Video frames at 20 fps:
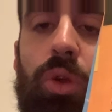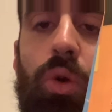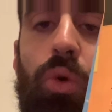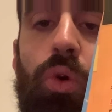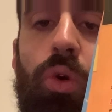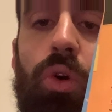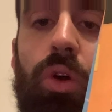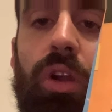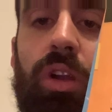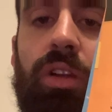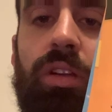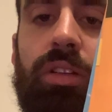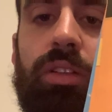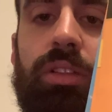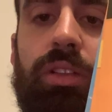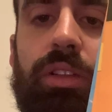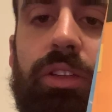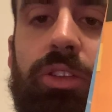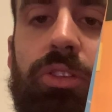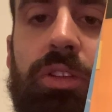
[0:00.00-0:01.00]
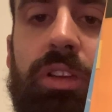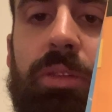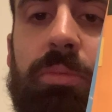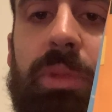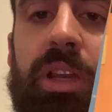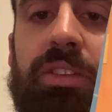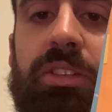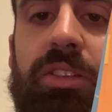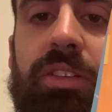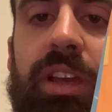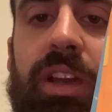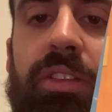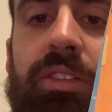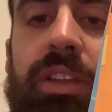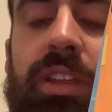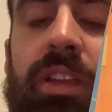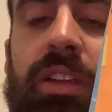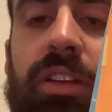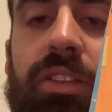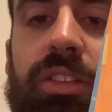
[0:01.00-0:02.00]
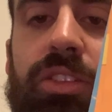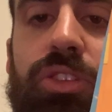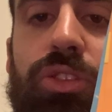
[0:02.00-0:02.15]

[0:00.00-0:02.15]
or you can measure down here, the